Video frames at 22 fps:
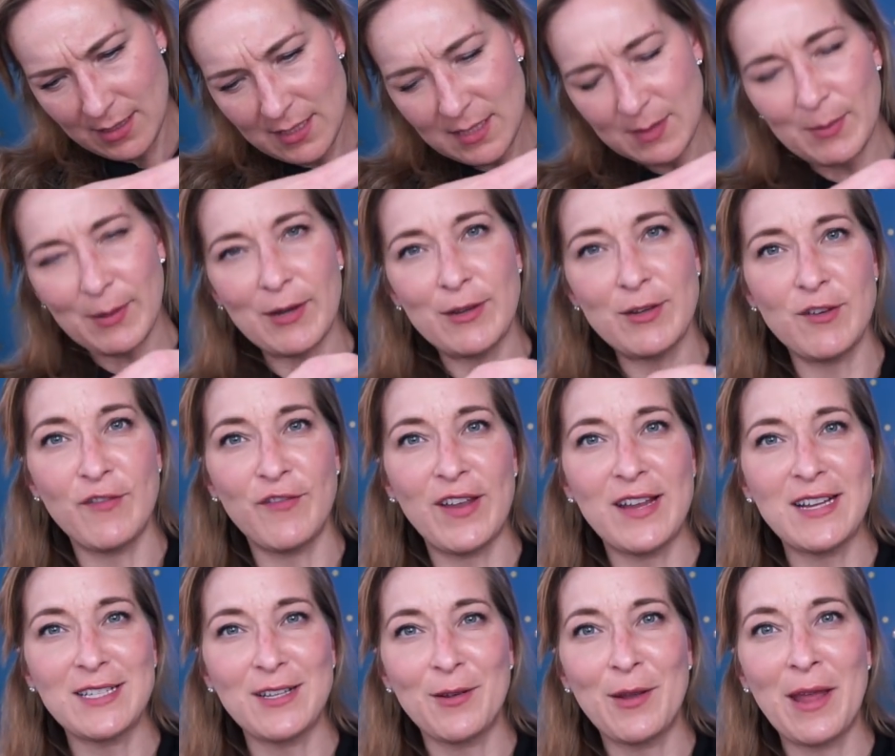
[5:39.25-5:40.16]
Spray on your
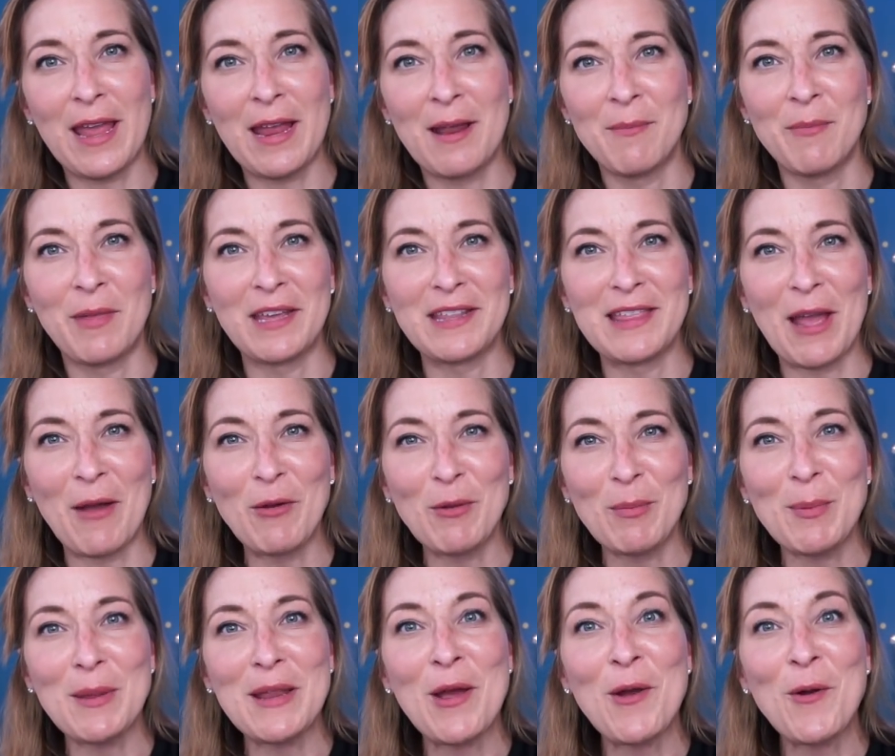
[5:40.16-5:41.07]
face. Okay, I'm like, that
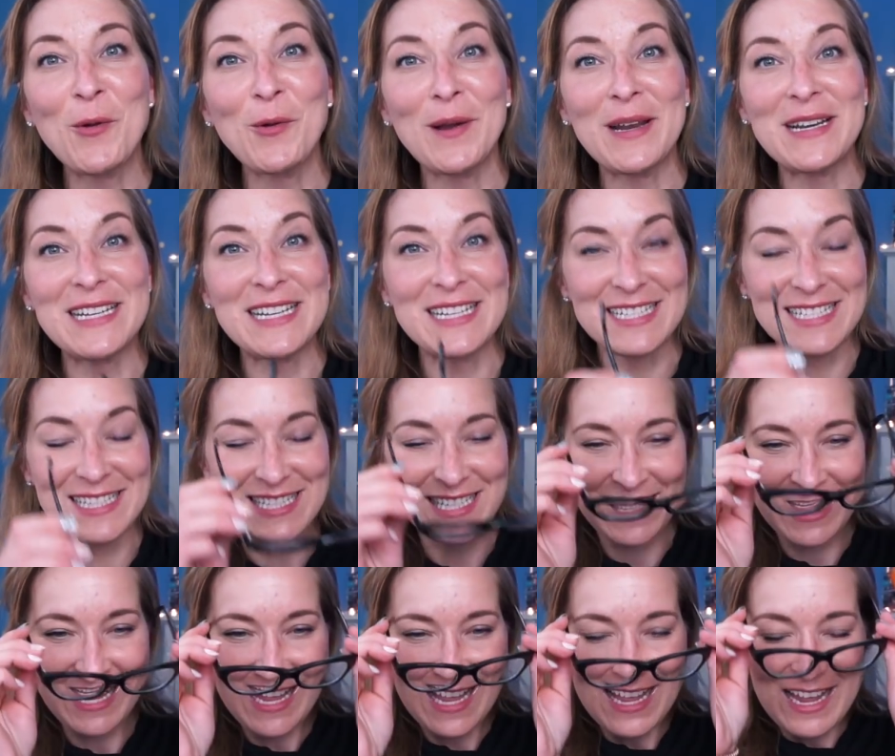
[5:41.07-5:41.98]
would be horrendous.
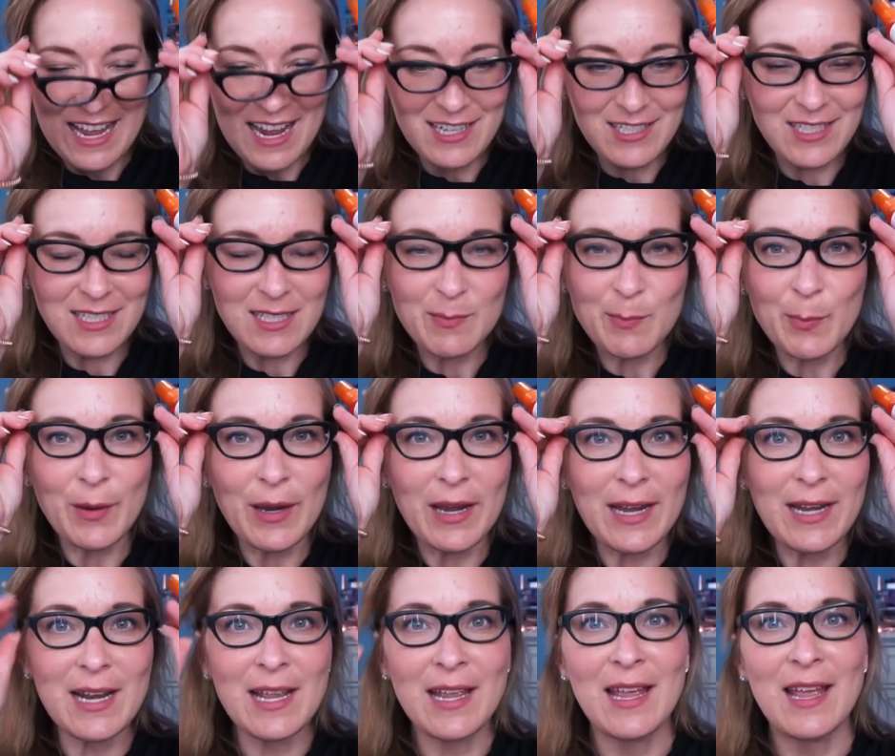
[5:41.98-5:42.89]
I just
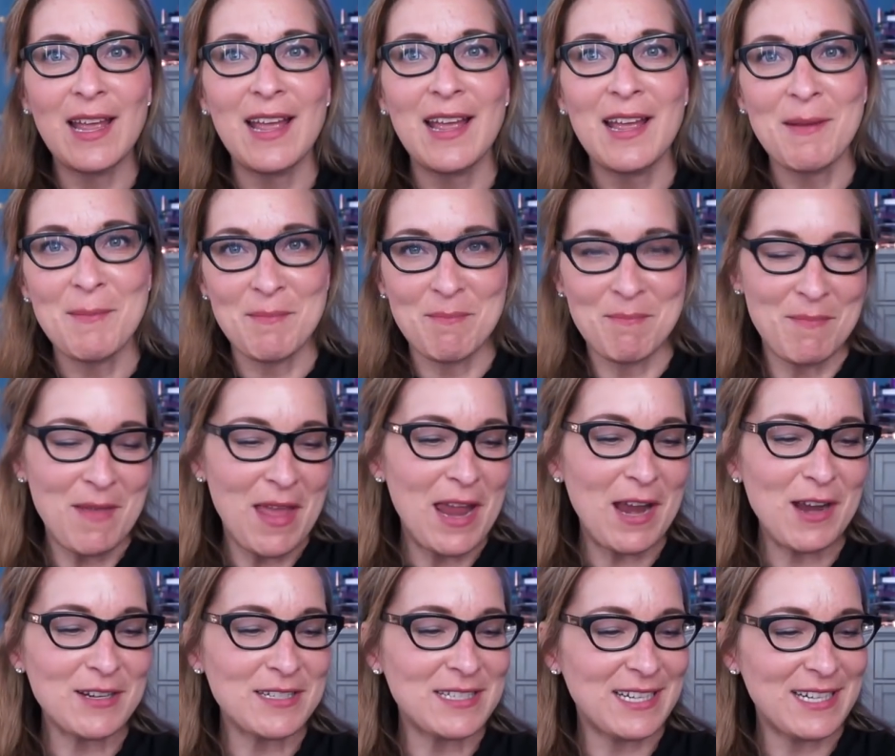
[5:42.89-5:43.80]
sprayed
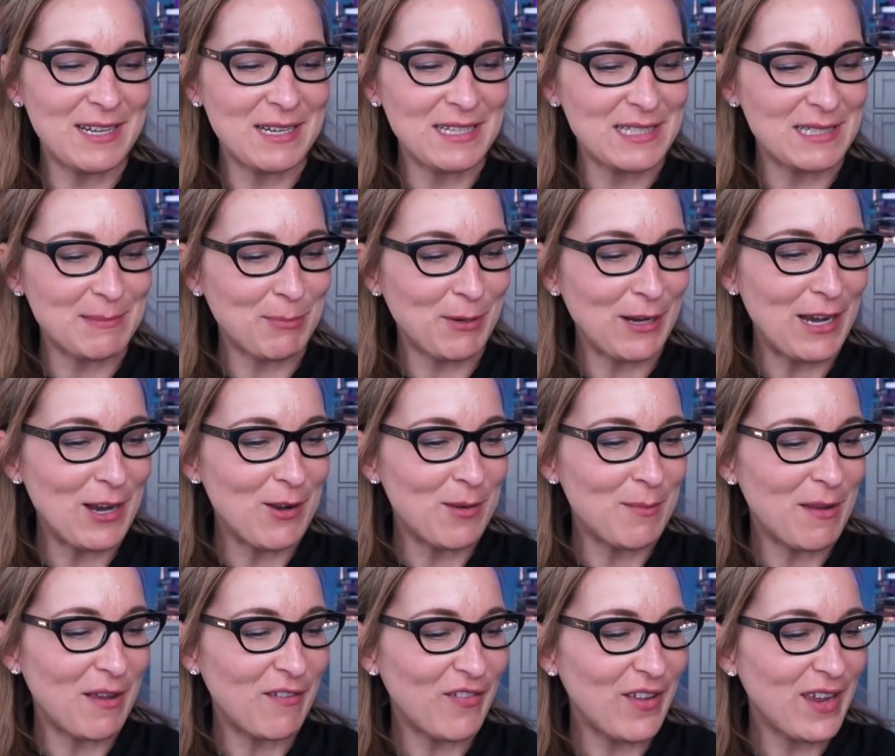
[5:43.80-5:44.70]
hair setting spray
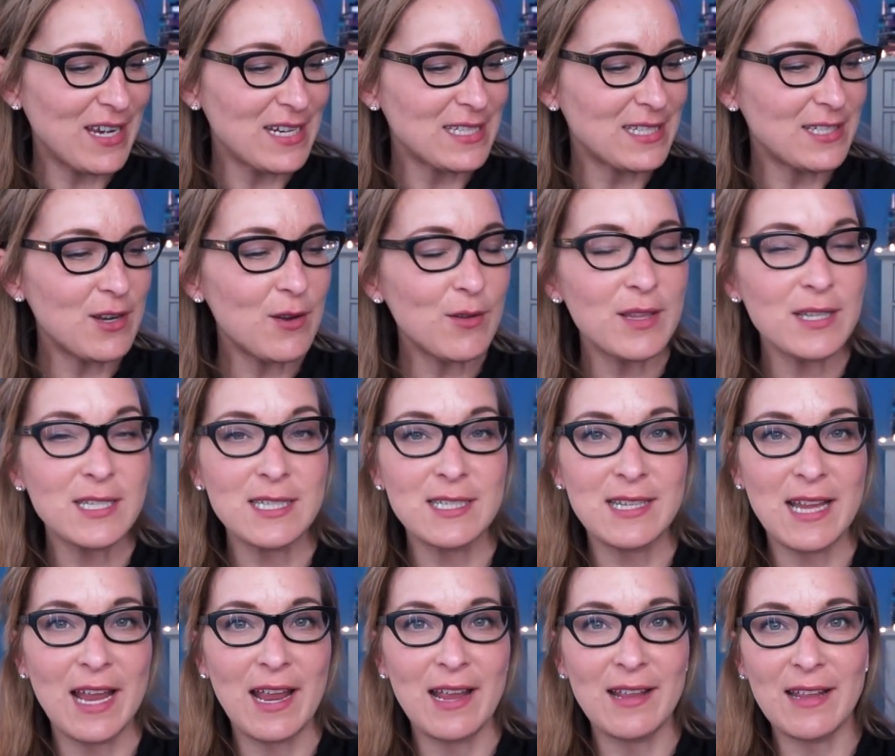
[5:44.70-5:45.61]
on my face. No, this
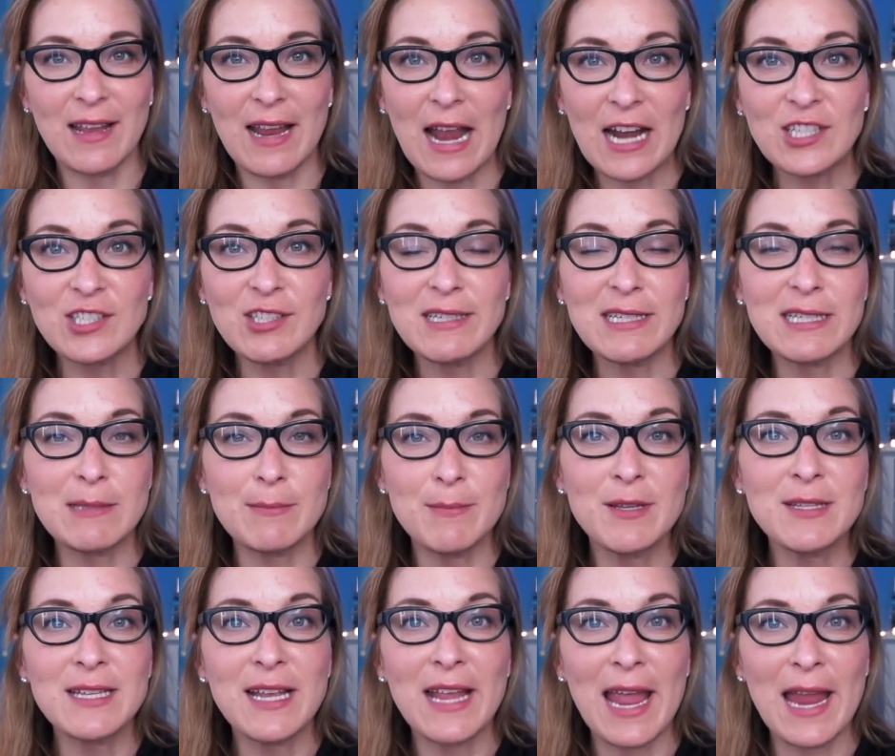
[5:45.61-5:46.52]
is actually
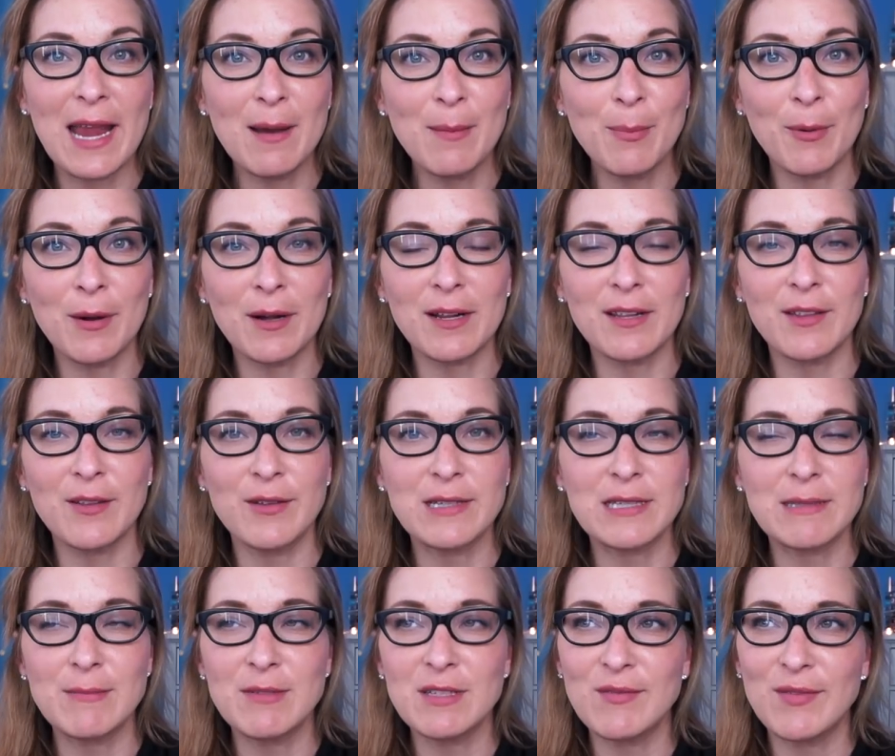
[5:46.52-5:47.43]
smells like hair product though.
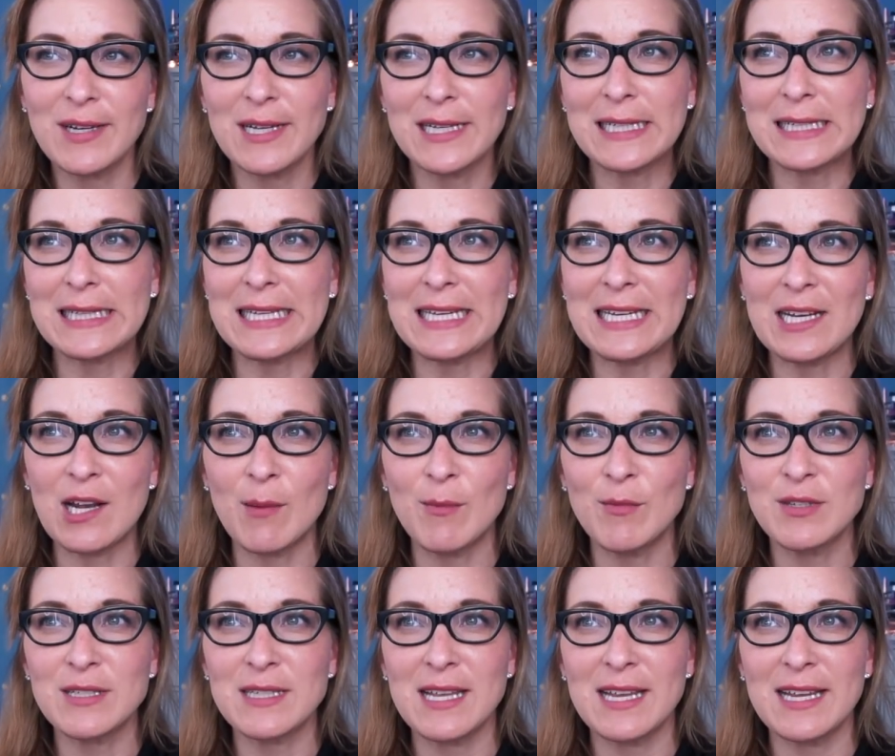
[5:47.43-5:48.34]
It smells very clean,
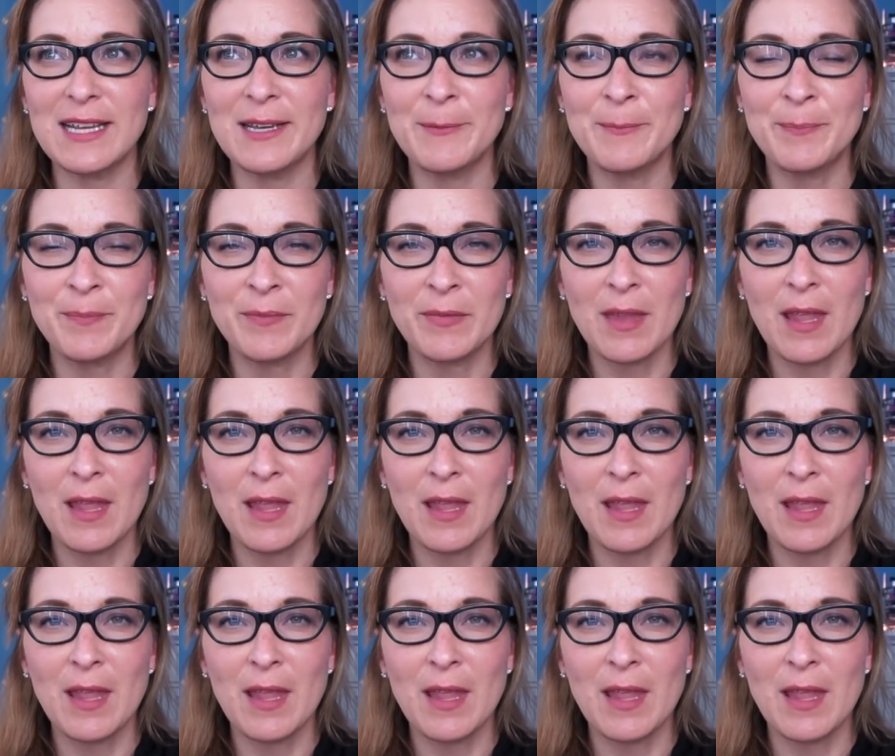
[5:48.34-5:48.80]
almost like